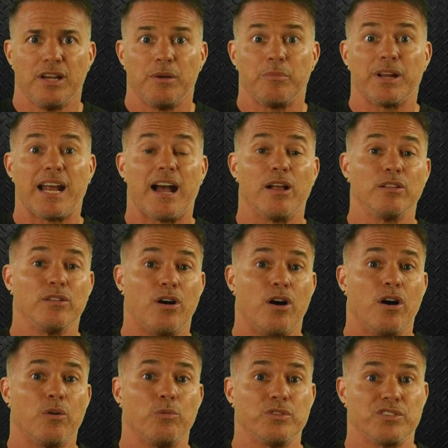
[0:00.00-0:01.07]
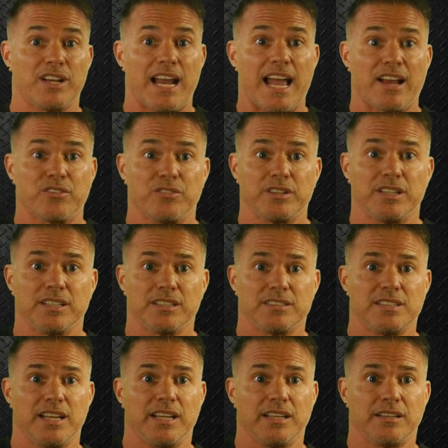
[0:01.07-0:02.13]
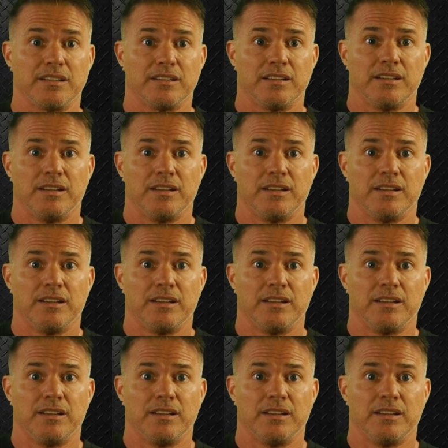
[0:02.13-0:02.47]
but how long was it actually going to take.